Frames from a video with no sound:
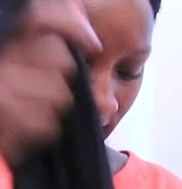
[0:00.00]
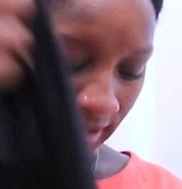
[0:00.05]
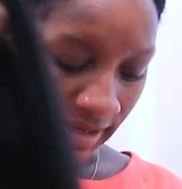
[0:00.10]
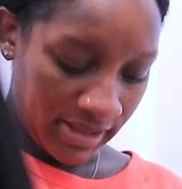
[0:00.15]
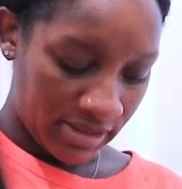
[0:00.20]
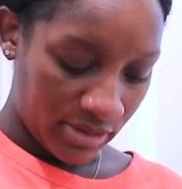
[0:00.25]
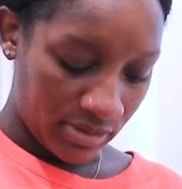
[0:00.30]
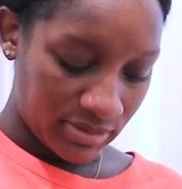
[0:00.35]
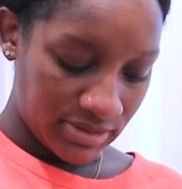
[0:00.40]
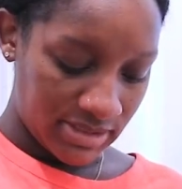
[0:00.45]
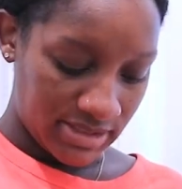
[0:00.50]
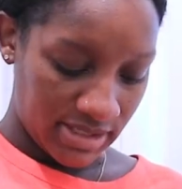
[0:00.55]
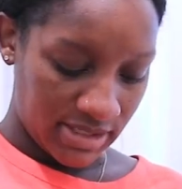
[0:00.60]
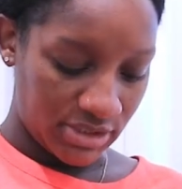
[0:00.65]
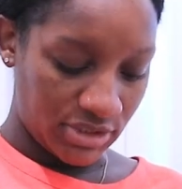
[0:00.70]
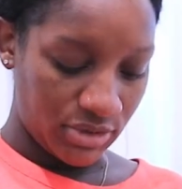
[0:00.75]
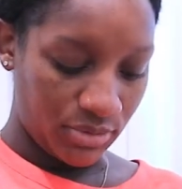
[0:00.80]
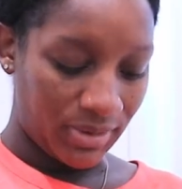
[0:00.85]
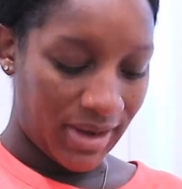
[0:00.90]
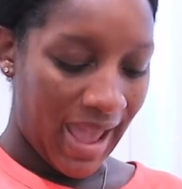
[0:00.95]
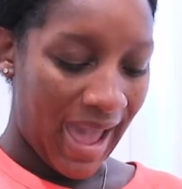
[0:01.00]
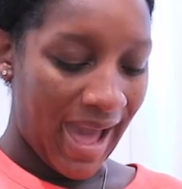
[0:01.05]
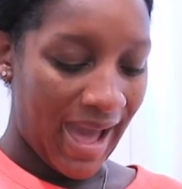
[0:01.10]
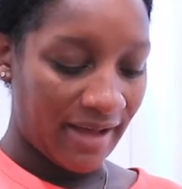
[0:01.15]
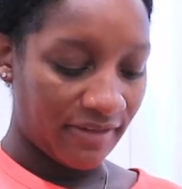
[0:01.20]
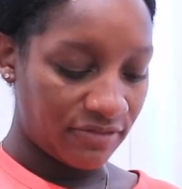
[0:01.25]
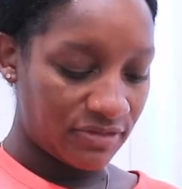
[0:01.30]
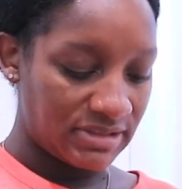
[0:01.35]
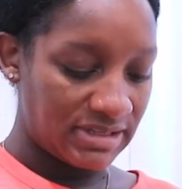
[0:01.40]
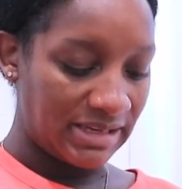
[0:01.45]
Like those things you would
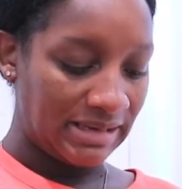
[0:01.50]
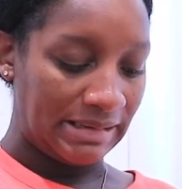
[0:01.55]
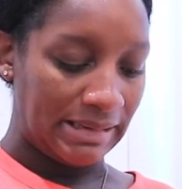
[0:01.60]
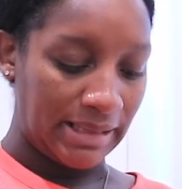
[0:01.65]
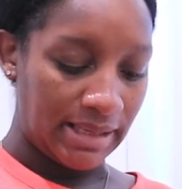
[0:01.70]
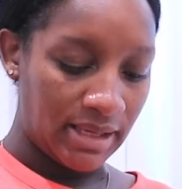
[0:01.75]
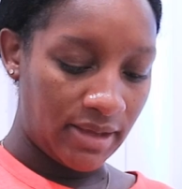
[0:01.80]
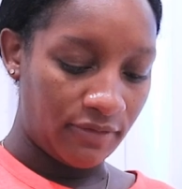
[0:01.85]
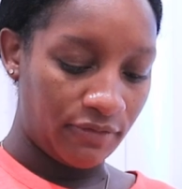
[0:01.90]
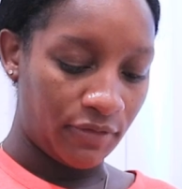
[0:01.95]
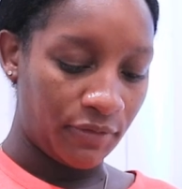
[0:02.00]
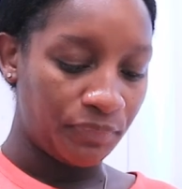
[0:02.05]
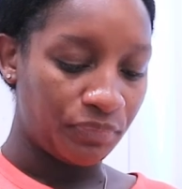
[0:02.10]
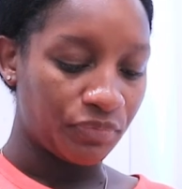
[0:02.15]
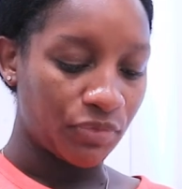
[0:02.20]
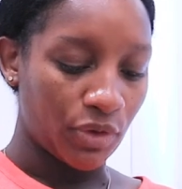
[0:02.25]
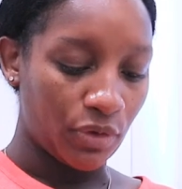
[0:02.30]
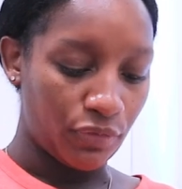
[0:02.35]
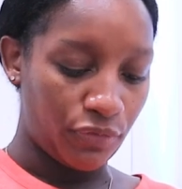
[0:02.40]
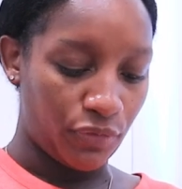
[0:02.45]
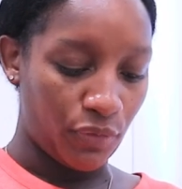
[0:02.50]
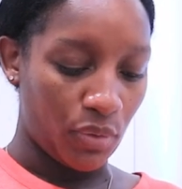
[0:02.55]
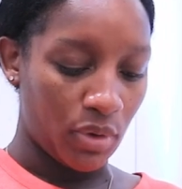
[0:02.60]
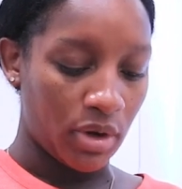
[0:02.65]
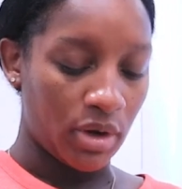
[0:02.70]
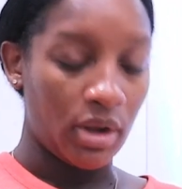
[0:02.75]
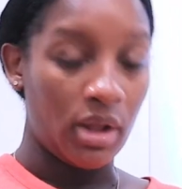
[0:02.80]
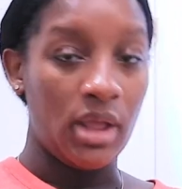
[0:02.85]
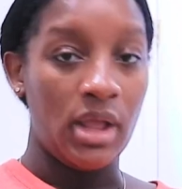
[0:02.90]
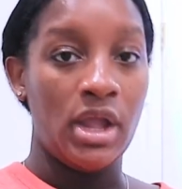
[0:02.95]
have to leave
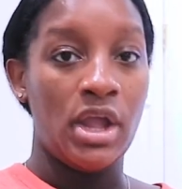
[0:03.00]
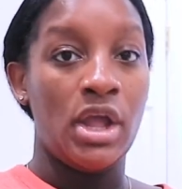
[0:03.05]
for